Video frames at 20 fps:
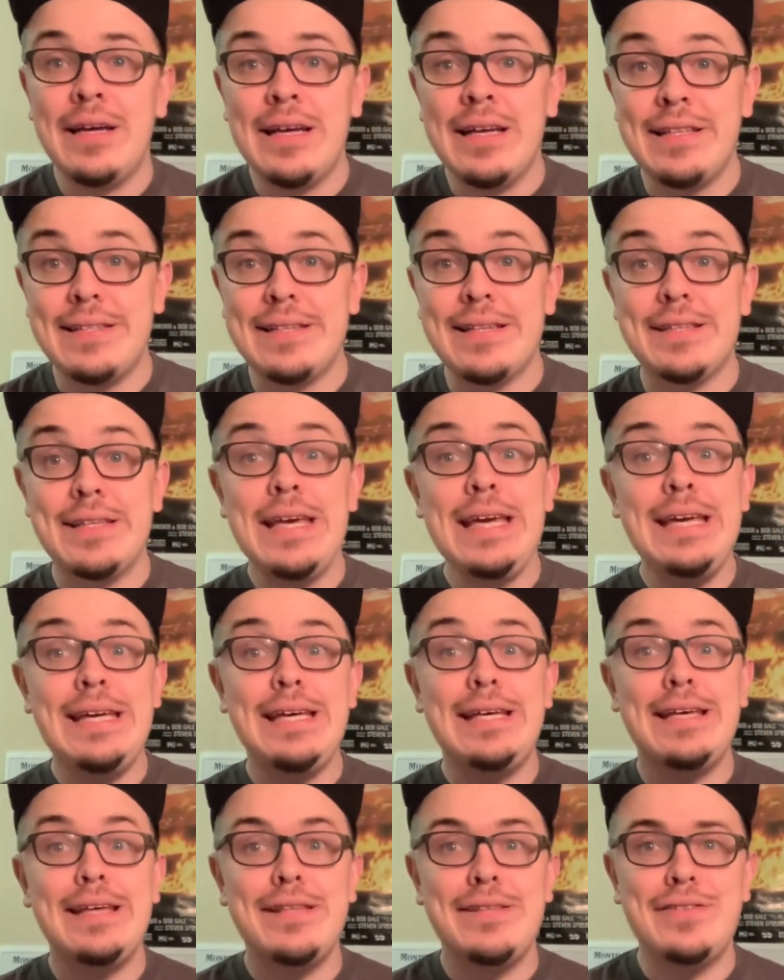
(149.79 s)
it says,
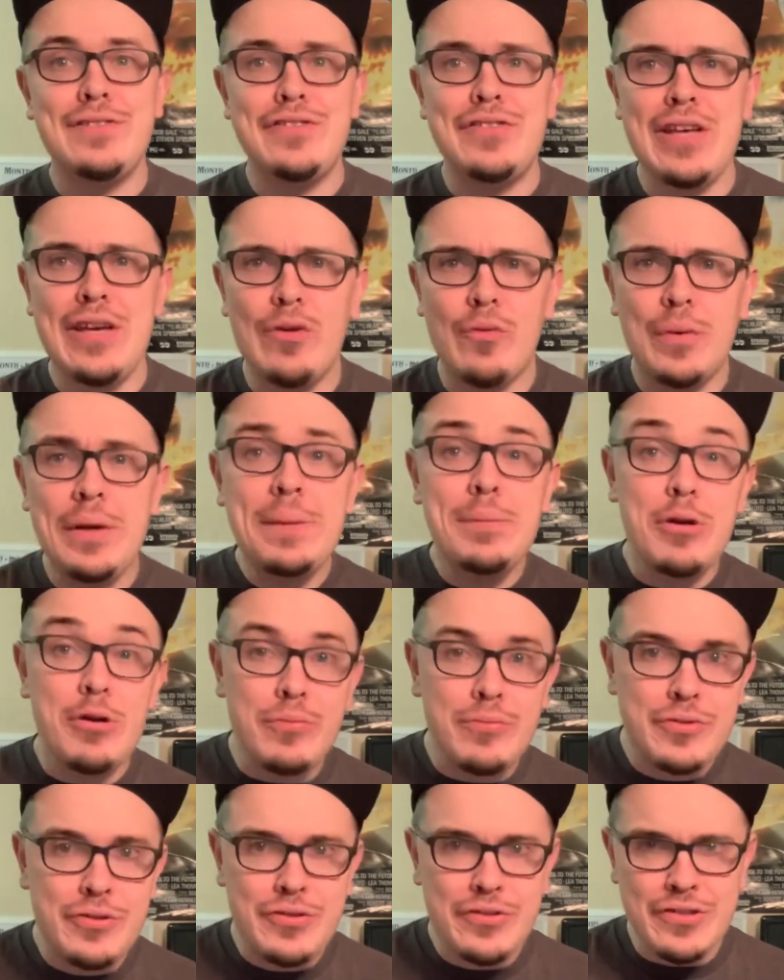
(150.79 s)
"Hey, this is a
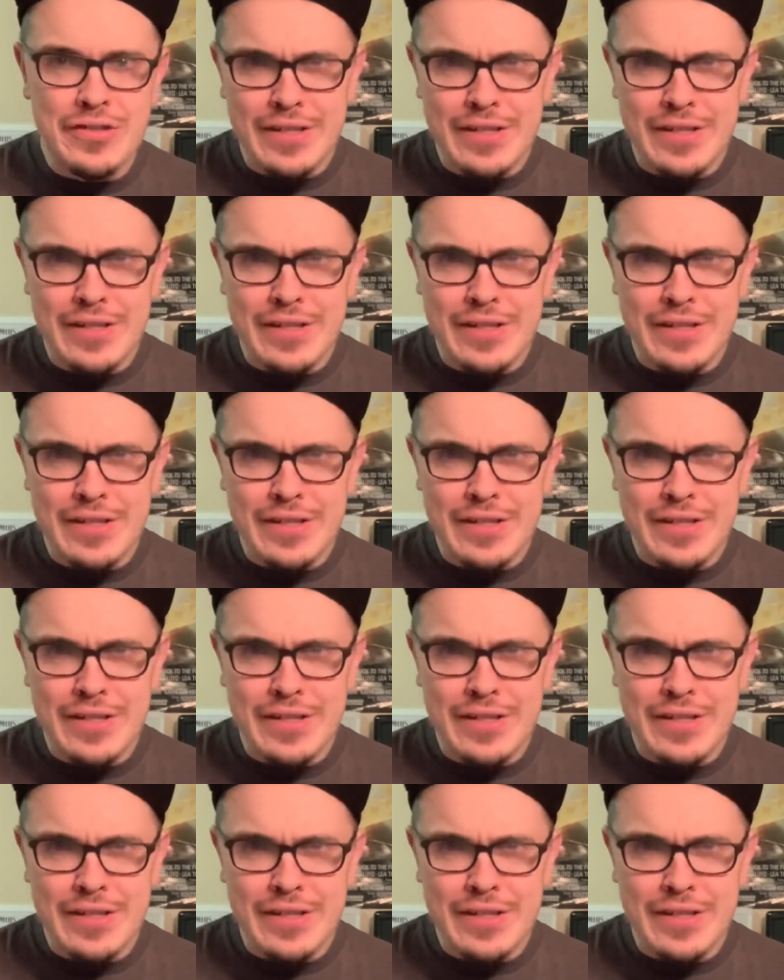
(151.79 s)
reboot